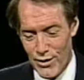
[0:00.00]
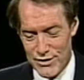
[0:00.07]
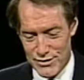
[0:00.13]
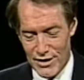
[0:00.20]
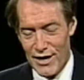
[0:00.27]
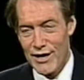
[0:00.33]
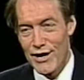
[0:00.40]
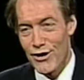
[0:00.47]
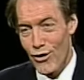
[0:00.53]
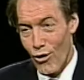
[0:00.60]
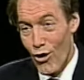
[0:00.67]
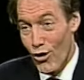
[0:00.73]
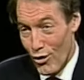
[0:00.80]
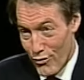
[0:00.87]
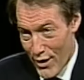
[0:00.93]
question, I hear
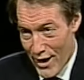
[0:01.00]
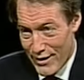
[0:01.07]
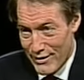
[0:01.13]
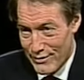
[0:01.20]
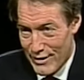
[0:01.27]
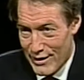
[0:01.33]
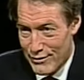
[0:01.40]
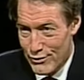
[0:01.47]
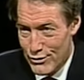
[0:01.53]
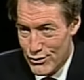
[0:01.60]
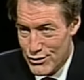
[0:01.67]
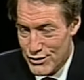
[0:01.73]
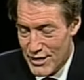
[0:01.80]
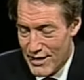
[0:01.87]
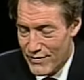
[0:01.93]
all of that and, and
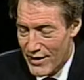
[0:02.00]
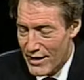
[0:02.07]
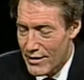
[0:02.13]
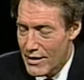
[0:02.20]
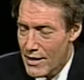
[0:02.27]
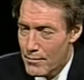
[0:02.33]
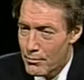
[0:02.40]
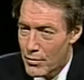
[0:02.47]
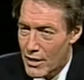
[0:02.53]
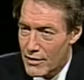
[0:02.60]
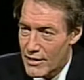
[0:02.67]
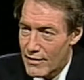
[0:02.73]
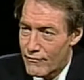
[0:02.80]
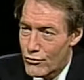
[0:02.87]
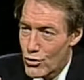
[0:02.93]
understand that.
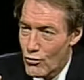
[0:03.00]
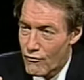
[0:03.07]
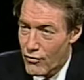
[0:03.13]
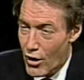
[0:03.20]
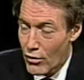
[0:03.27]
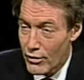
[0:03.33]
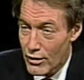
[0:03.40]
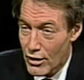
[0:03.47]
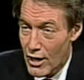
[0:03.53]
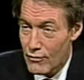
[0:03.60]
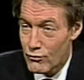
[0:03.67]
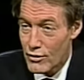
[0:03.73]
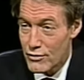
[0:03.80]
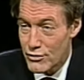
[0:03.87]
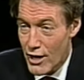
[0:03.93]
But if you fall in
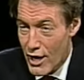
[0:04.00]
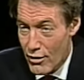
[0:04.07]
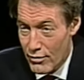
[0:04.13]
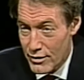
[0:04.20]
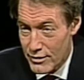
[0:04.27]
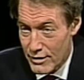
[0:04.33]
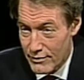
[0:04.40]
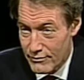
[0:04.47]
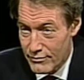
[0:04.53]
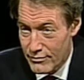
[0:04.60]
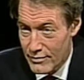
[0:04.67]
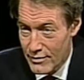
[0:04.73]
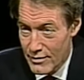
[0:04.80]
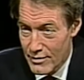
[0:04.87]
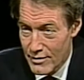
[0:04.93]
love with narrative,
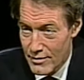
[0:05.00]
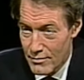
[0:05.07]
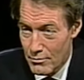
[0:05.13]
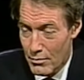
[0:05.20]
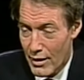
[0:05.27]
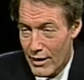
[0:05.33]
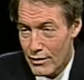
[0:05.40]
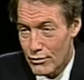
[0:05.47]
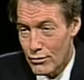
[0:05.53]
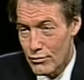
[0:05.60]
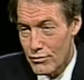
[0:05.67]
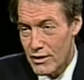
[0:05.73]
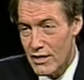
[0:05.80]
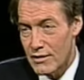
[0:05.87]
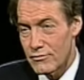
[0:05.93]
might
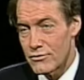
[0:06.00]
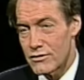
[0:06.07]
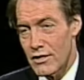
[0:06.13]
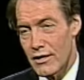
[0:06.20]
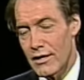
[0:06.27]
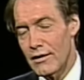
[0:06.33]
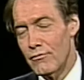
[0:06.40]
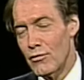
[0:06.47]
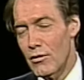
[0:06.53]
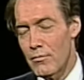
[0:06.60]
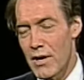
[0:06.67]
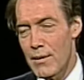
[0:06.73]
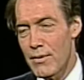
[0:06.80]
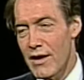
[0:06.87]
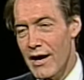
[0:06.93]
you then say, well,
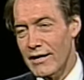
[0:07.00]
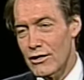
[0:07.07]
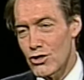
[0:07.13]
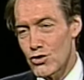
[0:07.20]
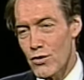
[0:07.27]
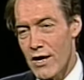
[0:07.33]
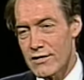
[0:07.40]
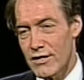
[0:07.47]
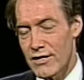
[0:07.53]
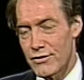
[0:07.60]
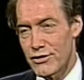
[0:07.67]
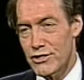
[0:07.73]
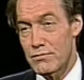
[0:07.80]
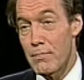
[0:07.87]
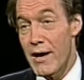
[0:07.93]
maybe I can translate
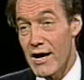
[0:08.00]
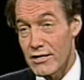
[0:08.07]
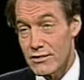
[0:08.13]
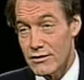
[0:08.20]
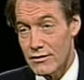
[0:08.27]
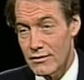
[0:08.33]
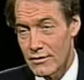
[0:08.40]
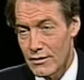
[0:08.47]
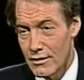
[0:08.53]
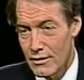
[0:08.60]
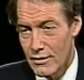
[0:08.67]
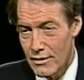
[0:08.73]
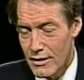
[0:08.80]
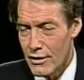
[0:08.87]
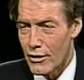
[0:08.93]
this best
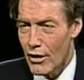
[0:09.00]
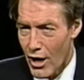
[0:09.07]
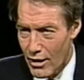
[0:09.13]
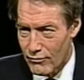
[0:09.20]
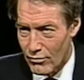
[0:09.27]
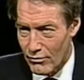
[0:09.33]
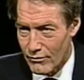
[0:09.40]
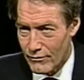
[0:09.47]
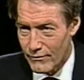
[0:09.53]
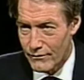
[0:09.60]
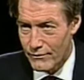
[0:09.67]
in a novel?